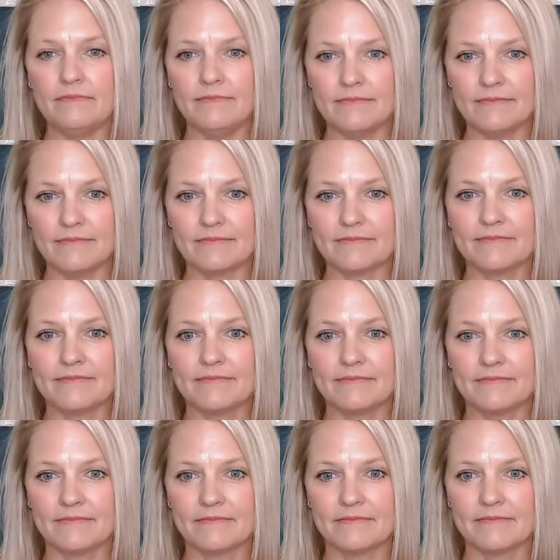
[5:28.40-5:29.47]

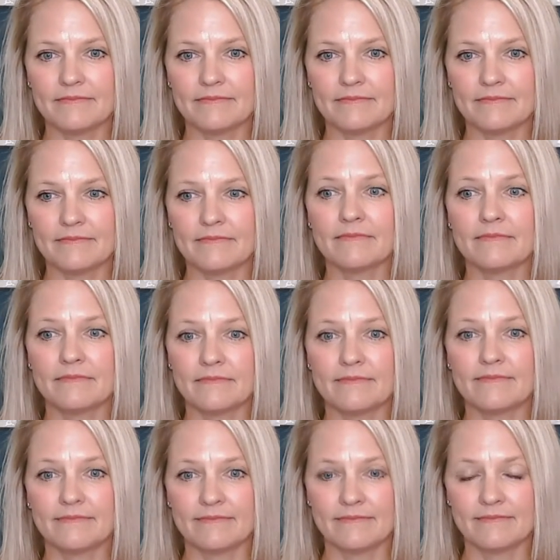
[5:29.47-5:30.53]
(silent)